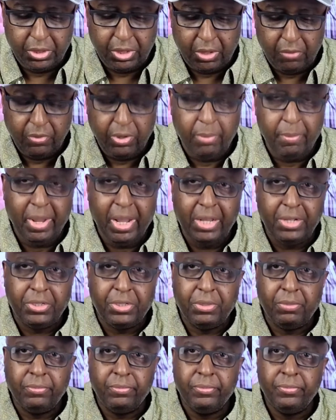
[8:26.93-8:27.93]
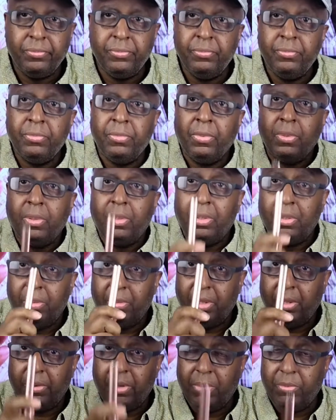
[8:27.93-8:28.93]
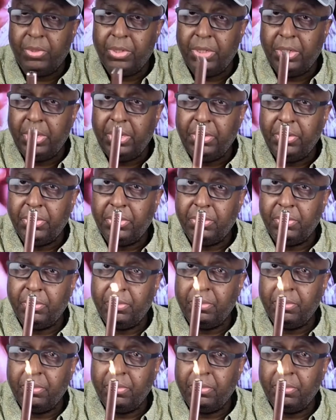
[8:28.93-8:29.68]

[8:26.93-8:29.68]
it off with a match. I got one of these.